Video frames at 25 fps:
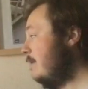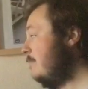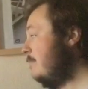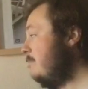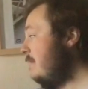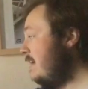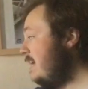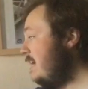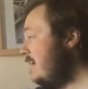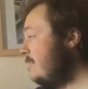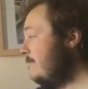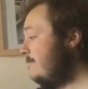
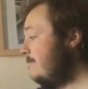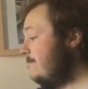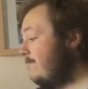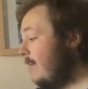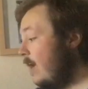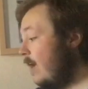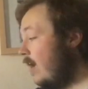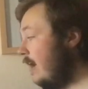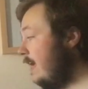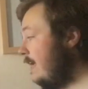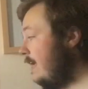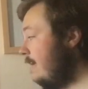mean of
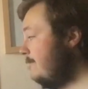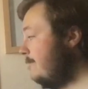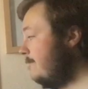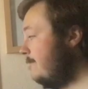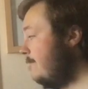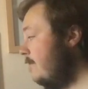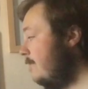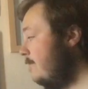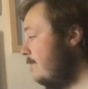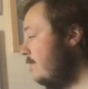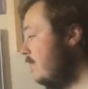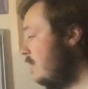5,
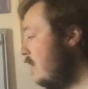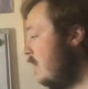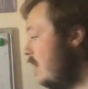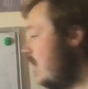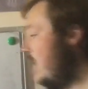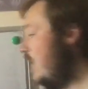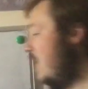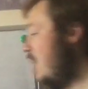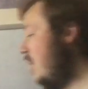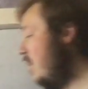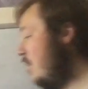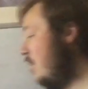
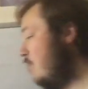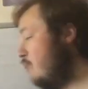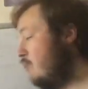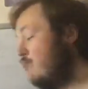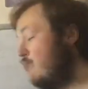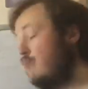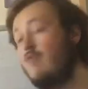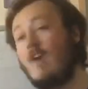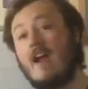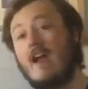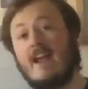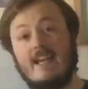a
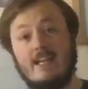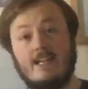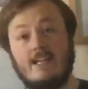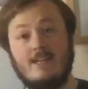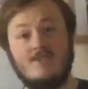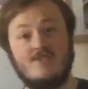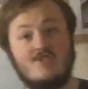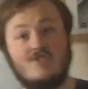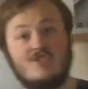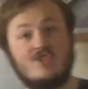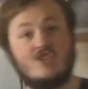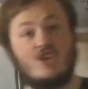
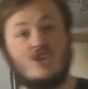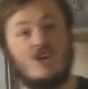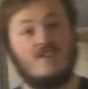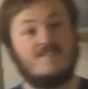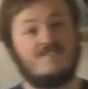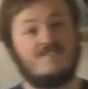range of